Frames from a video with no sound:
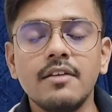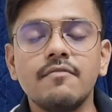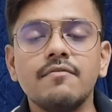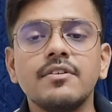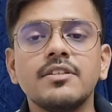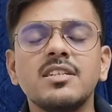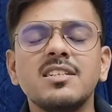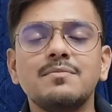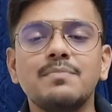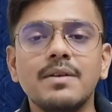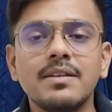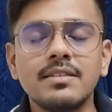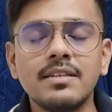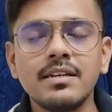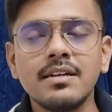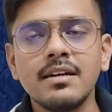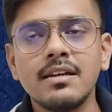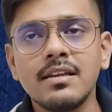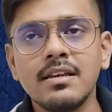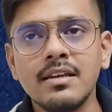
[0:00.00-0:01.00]
which is
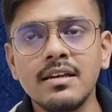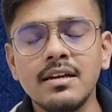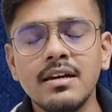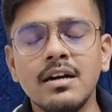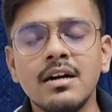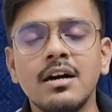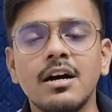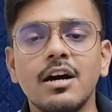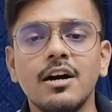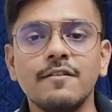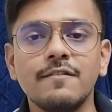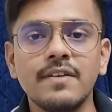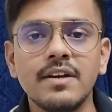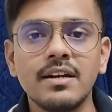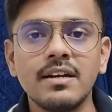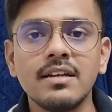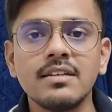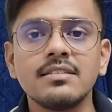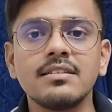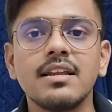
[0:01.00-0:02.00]
basically a
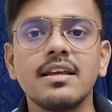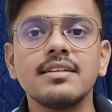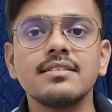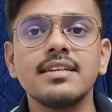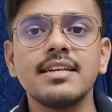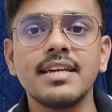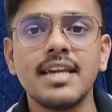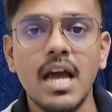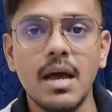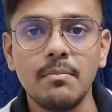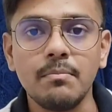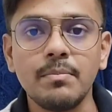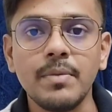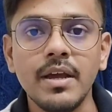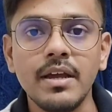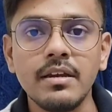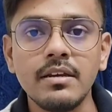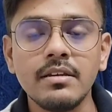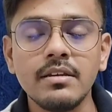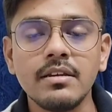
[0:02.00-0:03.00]
awareness raising
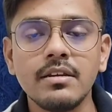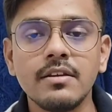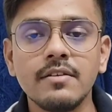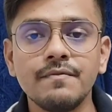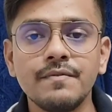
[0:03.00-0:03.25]
campaign